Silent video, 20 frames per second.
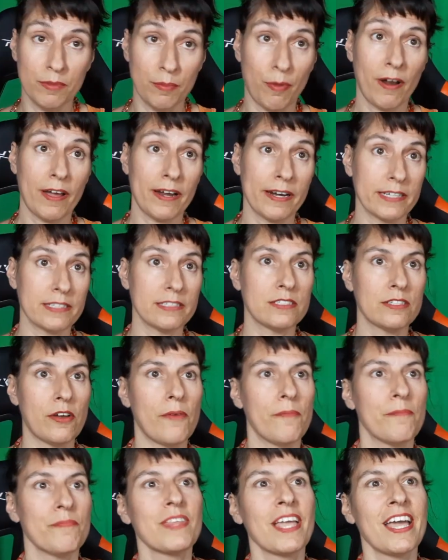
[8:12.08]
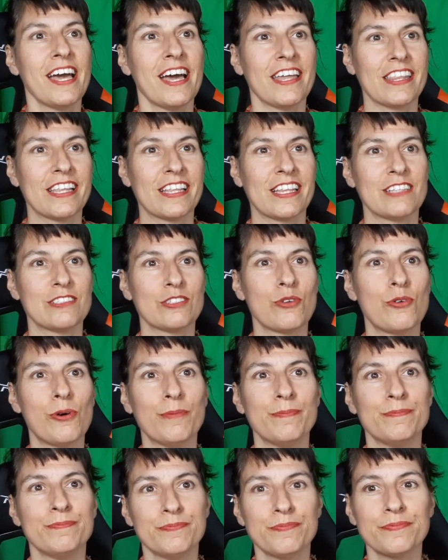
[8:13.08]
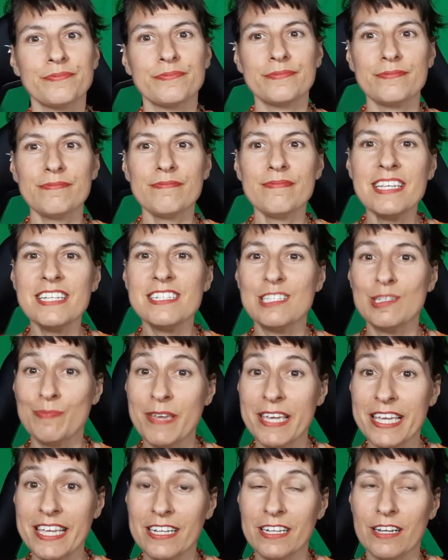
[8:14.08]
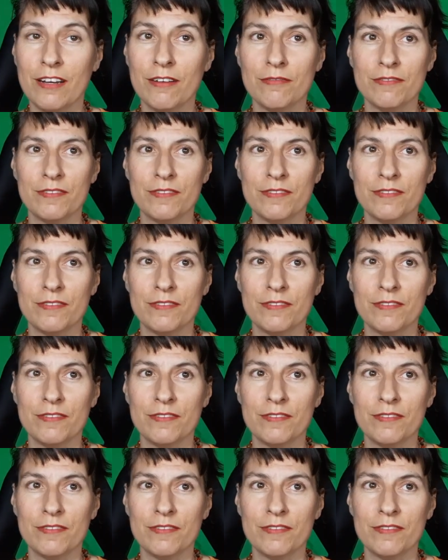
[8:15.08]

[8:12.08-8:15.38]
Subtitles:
products. So I think that's cool. Speaking of